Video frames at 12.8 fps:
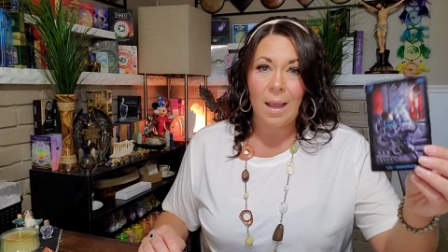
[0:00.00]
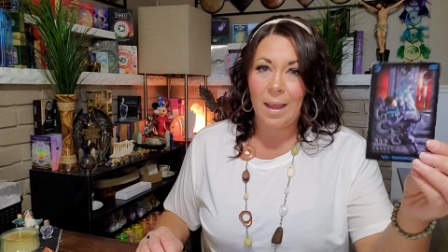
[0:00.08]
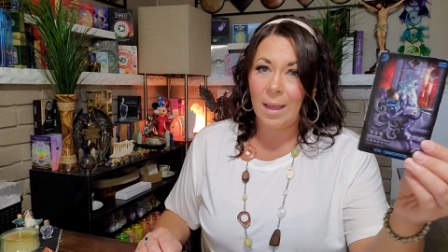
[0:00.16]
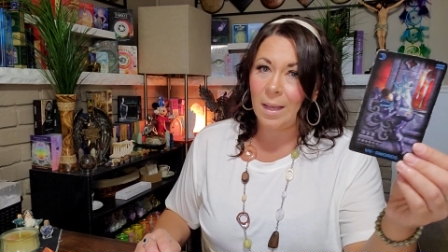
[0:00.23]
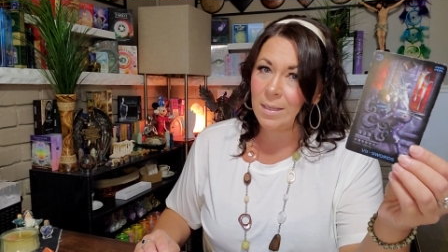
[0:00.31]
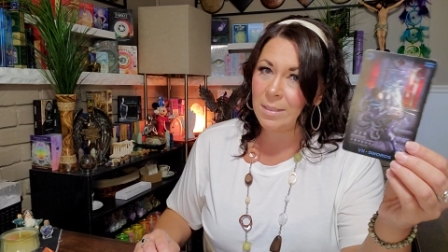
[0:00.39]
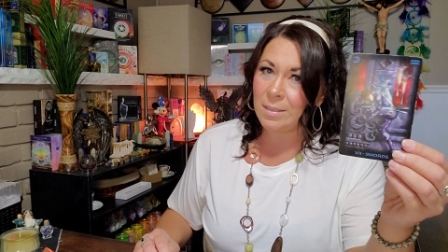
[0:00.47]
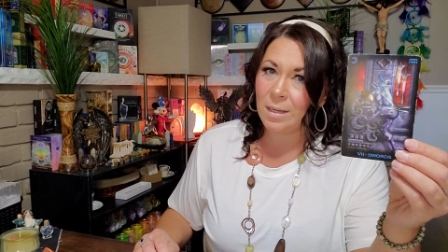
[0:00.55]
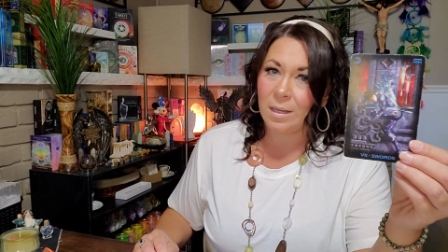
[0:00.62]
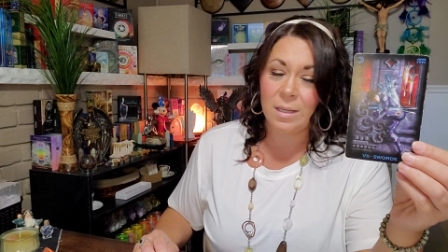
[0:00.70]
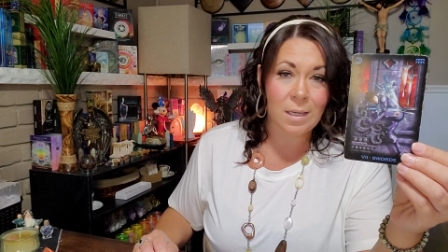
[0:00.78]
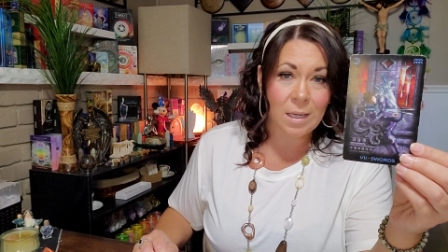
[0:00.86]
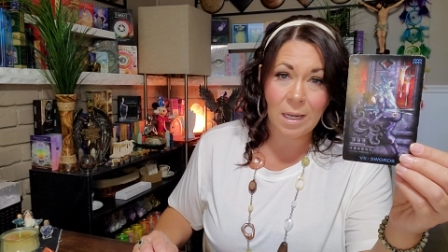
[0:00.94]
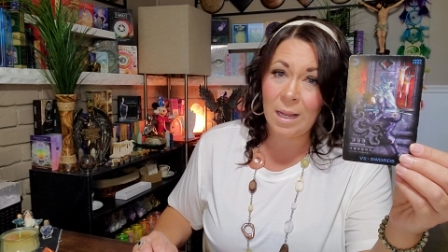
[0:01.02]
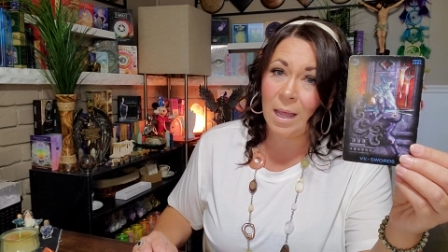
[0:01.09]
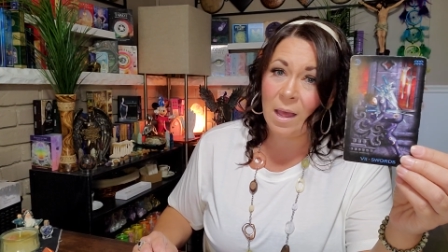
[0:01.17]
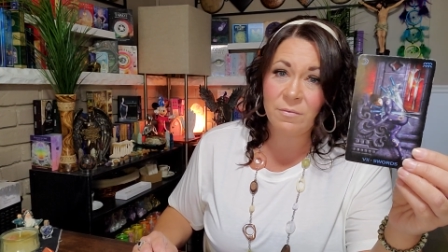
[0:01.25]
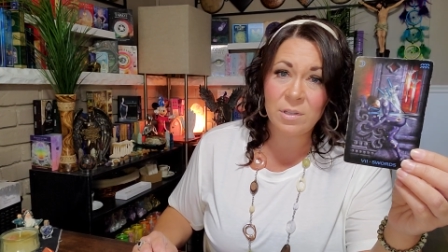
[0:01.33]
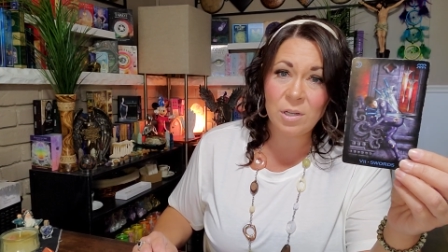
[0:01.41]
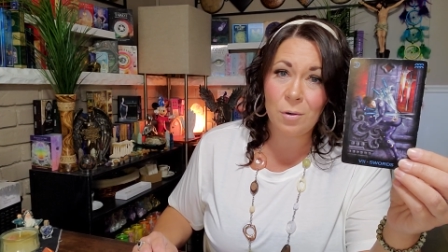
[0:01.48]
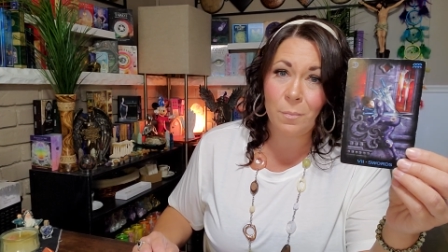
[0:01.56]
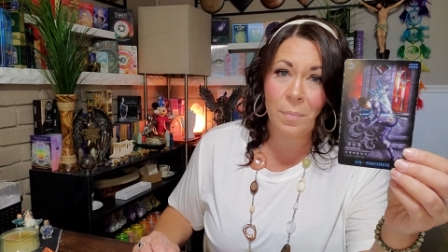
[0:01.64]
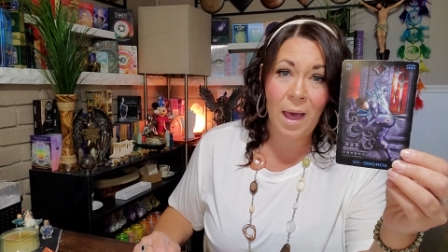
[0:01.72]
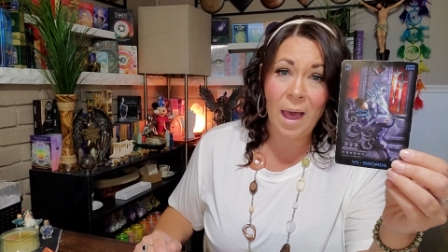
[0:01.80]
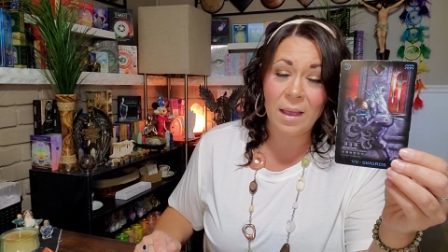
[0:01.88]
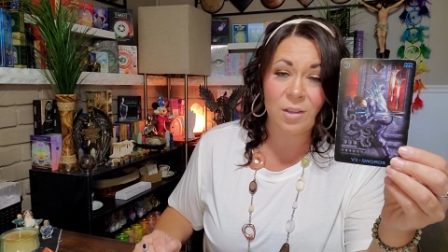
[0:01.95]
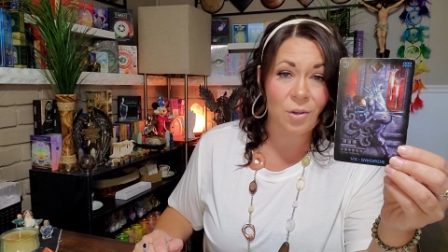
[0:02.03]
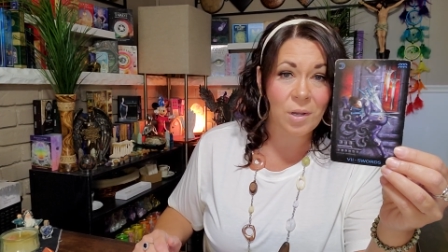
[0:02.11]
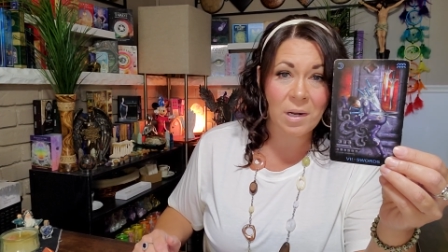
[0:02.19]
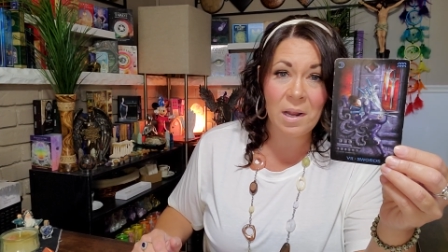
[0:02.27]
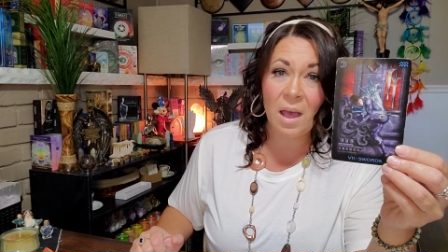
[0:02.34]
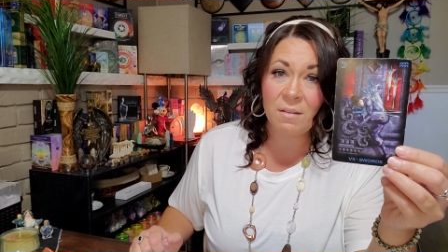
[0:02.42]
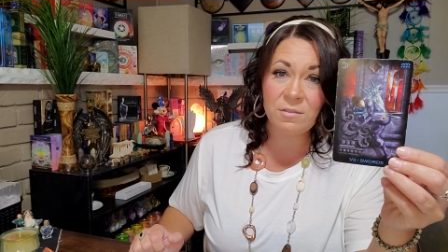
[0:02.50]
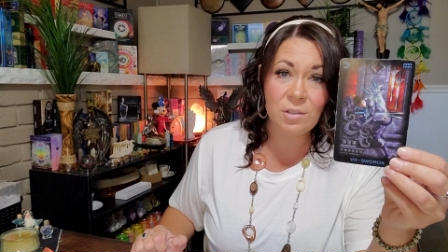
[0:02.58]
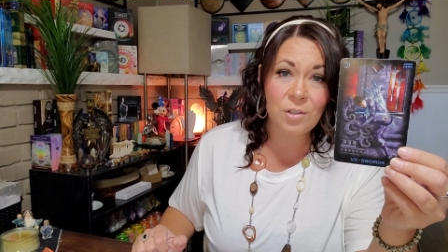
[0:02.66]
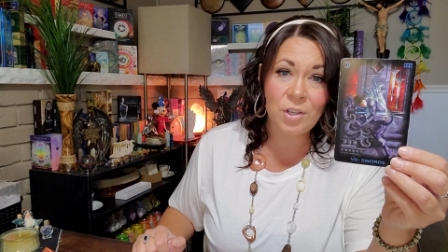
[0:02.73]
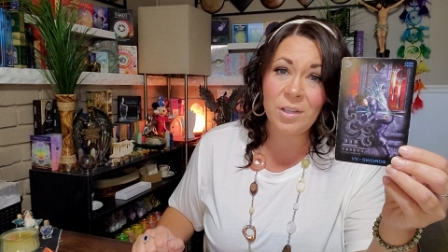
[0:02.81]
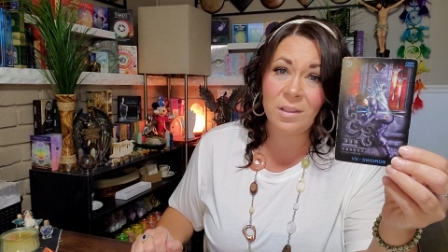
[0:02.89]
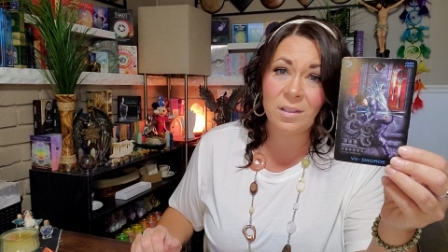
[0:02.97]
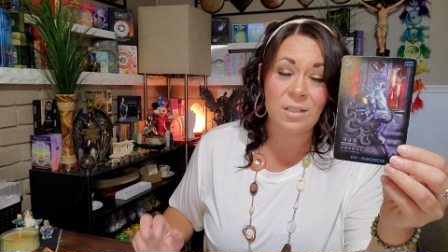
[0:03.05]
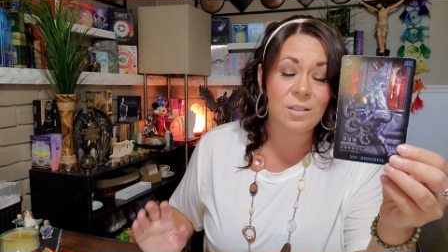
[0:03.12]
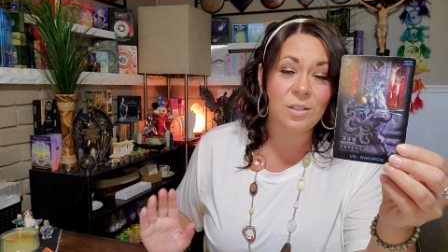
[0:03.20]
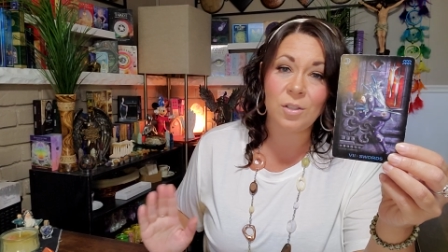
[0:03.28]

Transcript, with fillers: And uh, you're going to have to go back. You're going to have to look at this.